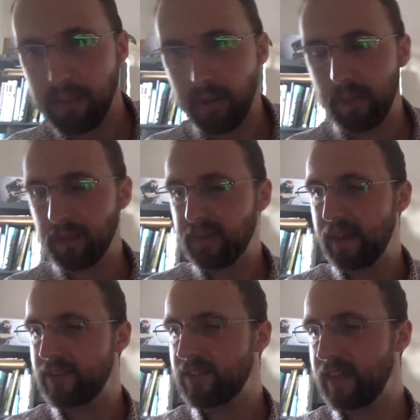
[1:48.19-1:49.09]
my
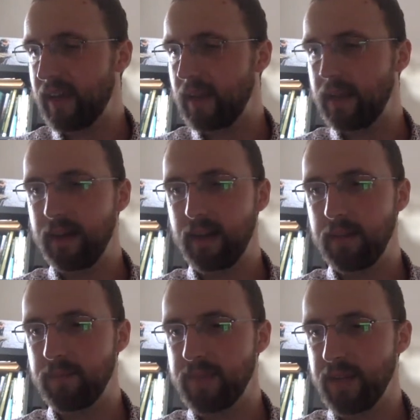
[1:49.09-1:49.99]
podcast. Yeah.
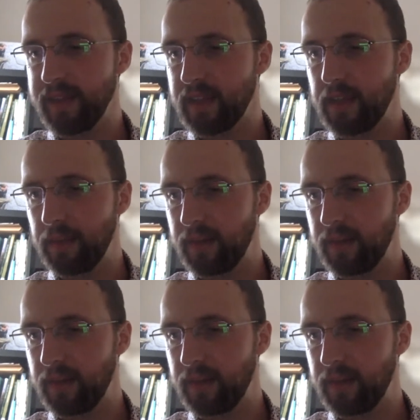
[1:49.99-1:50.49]
No, thank you.